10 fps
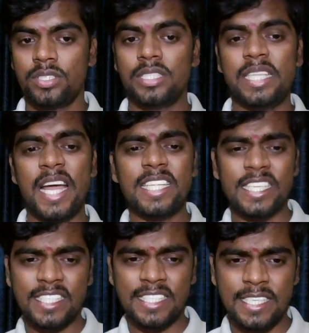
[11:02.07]
that
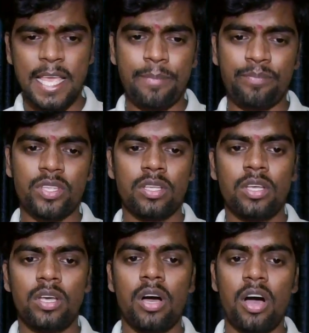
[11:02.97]
shapes
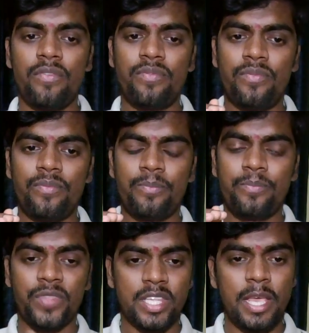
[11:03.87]

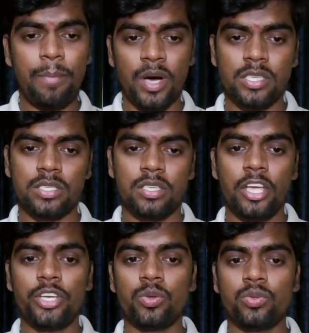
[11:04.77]
us
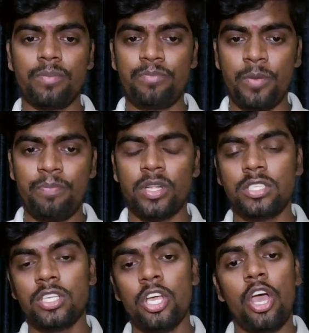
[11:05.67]
into the
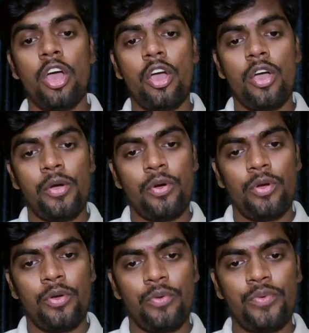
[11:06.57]
people
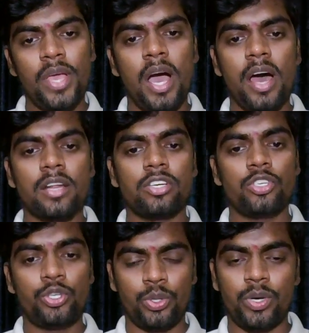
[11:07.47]
we are
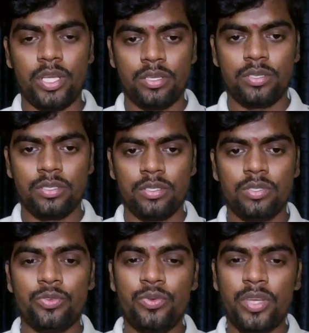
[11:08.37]
today.
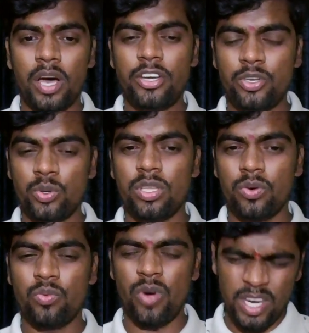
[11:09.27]

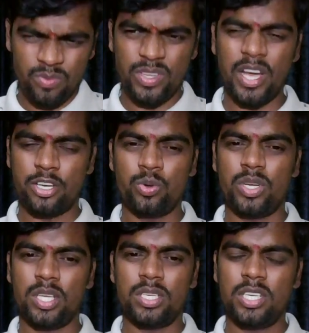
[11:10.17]
What we are
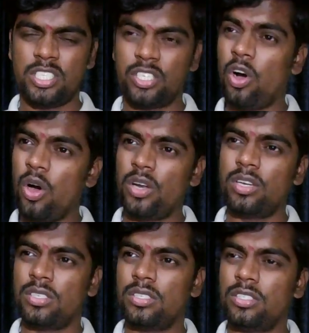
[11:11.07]
today, it's
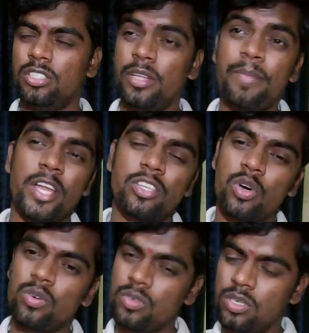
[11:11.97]
all depends
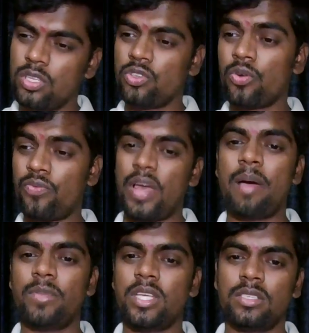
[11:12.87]
on your
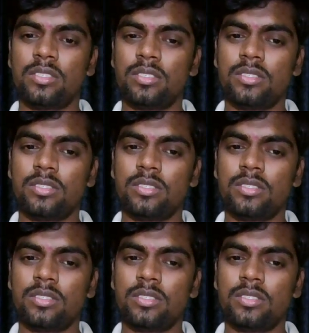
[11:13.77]
family.